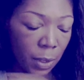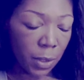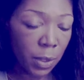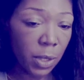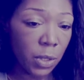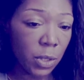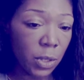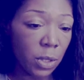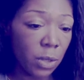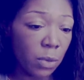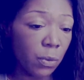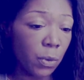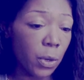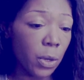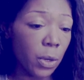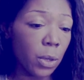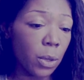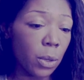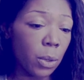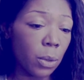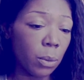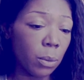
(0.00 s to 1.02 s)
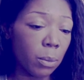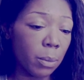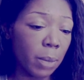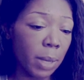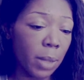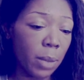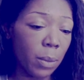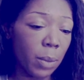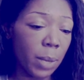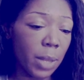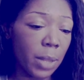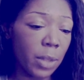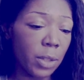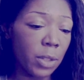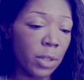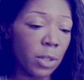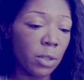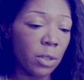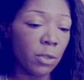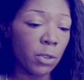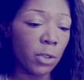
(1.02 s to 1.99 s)
This is Virgo, by the way.
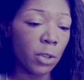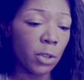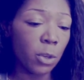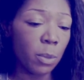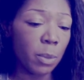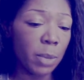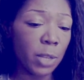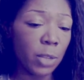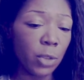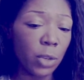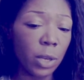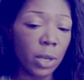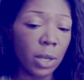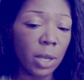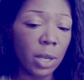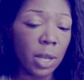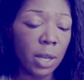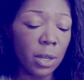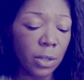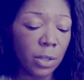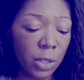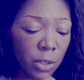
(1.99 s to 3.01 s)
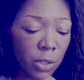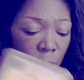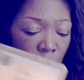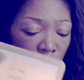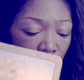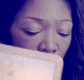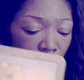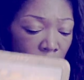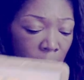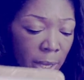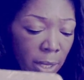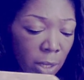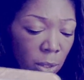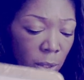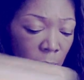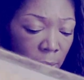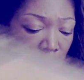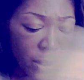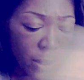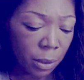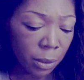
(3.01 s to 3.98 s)
This is Virgo Major Arcana. This is the
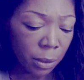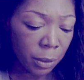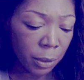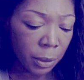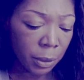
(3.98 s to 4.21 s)
regulator.